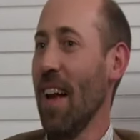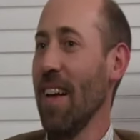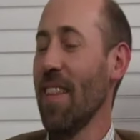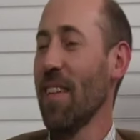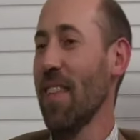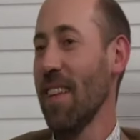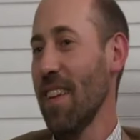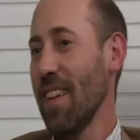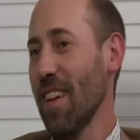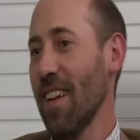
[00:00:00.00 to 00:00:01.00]
Another thing
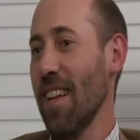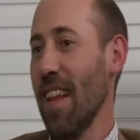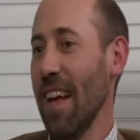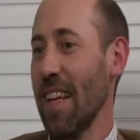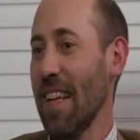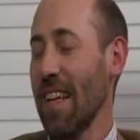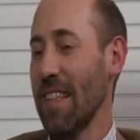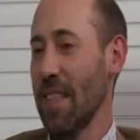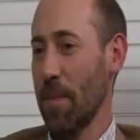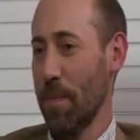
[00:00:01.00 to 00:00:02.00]
that you're going to like
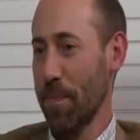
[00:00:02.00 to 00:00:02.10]
is,